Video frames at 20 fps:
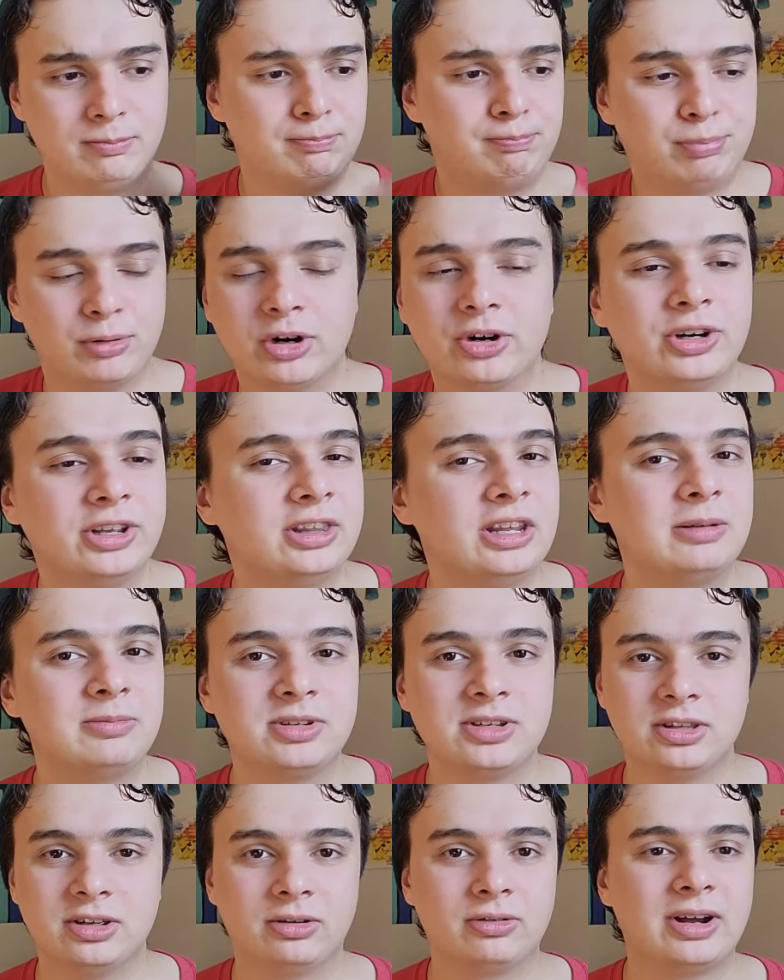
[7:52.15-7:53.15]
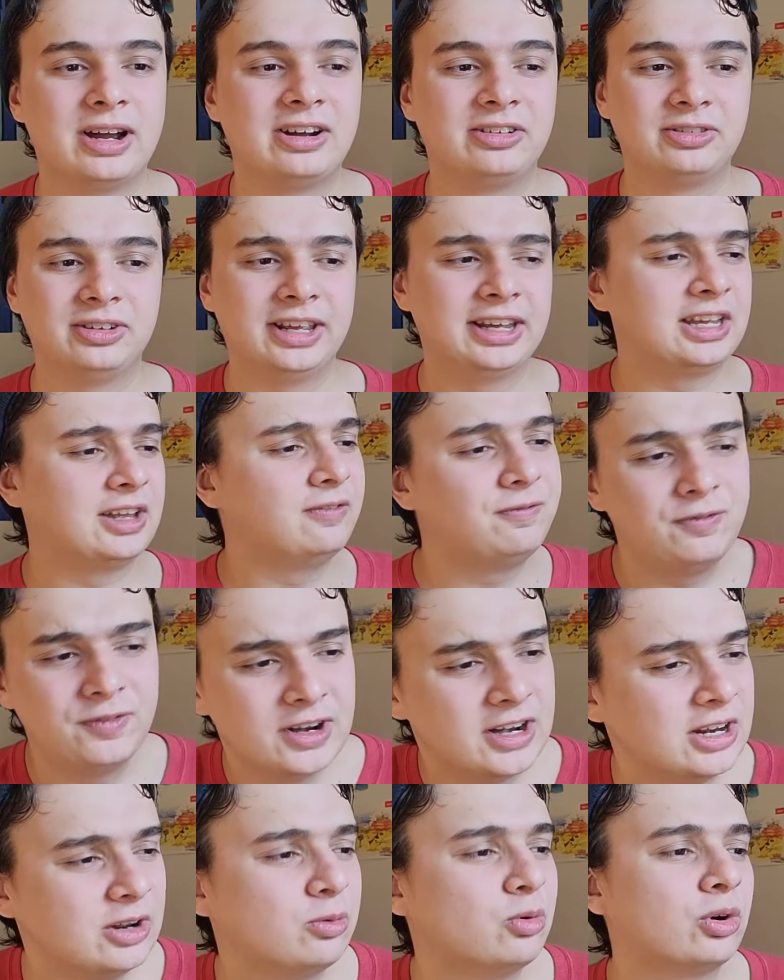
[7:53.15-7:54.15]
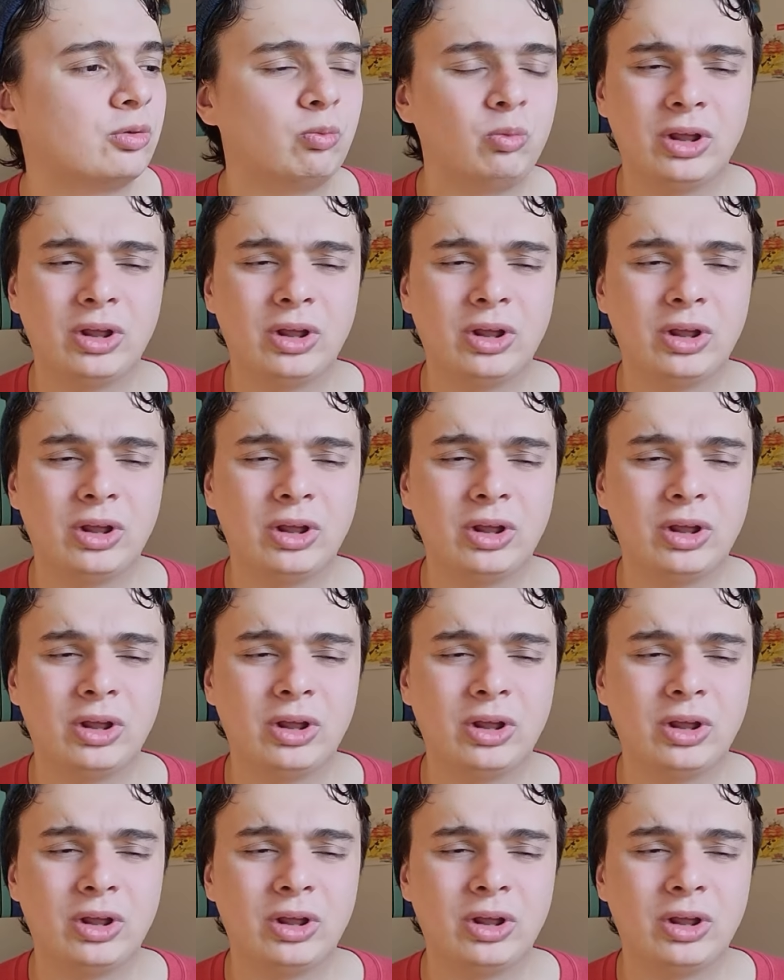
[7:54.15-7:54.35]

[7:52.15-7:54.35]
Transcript: burning them to the ground like Infinity Ward.